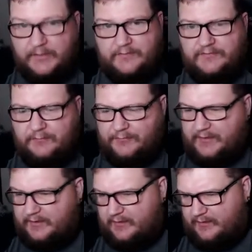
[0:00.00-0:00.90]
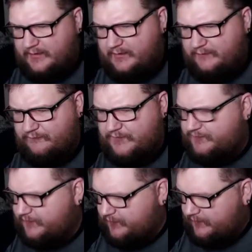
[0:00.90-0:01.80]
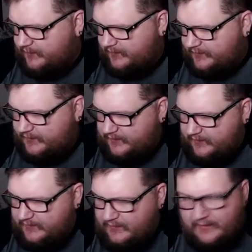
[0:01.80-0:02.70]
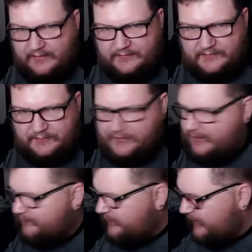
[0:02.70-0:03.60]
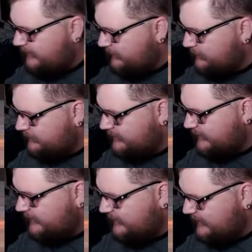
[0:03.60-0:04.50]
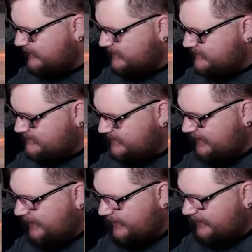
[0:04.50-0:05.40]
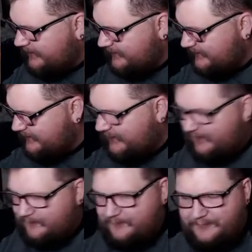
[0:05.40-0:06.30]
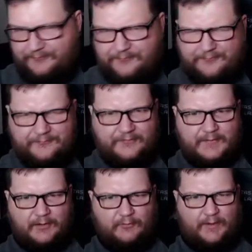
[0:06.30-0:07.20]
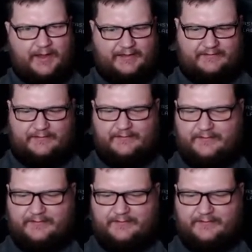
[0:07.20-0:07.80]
There's something uh, fishy going on here. Something I'm not used to seeing. Um, what